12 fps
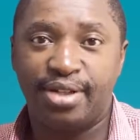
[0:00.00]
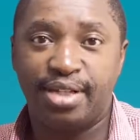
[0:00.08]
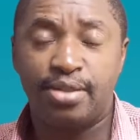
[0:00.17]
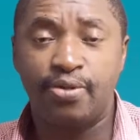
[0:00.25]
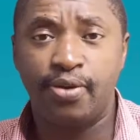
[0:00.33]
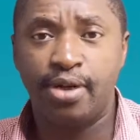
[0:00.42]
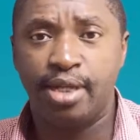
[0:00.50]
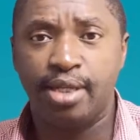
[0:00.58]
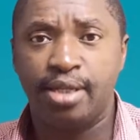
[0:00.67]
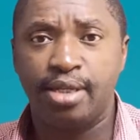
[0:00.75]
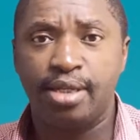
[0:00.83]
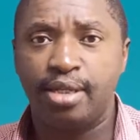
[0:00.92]
It's free.
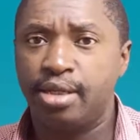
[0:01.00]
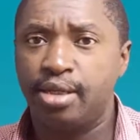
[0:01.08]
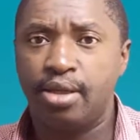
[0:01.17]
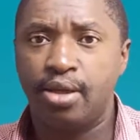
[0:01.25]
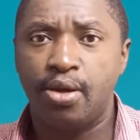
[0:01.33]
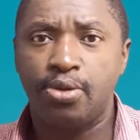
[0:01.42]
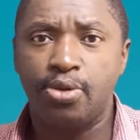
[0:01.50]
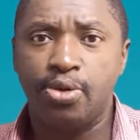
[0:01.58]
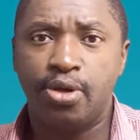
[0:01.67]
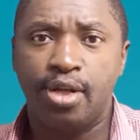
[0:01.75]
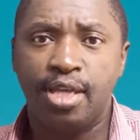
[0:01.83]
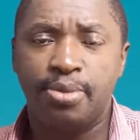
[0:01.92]
Go to
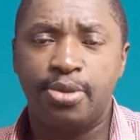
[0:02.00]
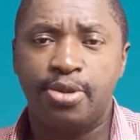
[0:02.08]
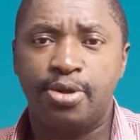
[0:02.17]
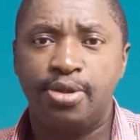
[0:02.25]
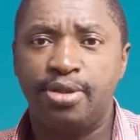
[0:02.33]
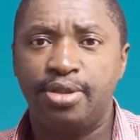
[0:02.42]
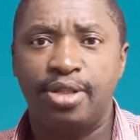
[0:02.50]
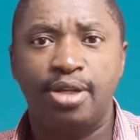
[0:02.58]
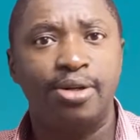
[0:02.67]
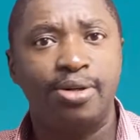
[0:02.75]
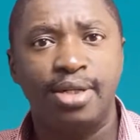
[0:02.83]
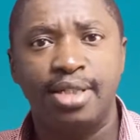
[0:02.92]
your app store,
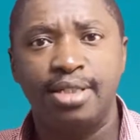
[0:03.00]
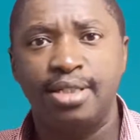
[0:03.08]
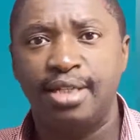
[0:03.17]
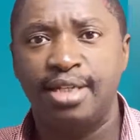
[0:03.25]
download it,